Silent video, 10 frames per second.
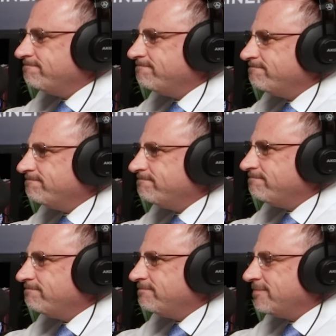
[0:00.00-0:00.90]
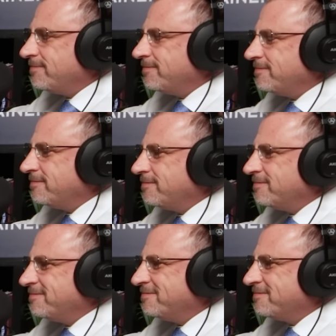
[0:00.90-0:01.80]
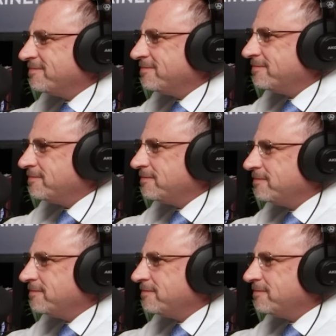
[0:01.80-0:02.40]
This person isn't speaking.